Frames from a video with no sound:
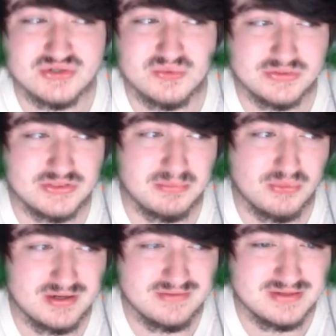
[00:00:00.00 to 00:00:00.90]
what the
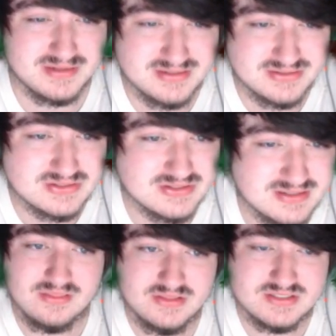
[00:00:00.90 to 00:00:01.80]
point of it is,
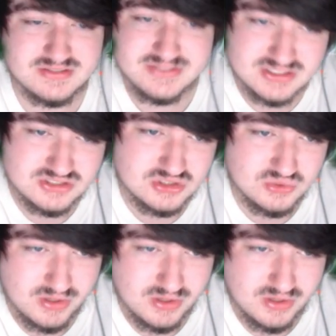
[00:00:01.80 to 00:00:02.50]
This leads into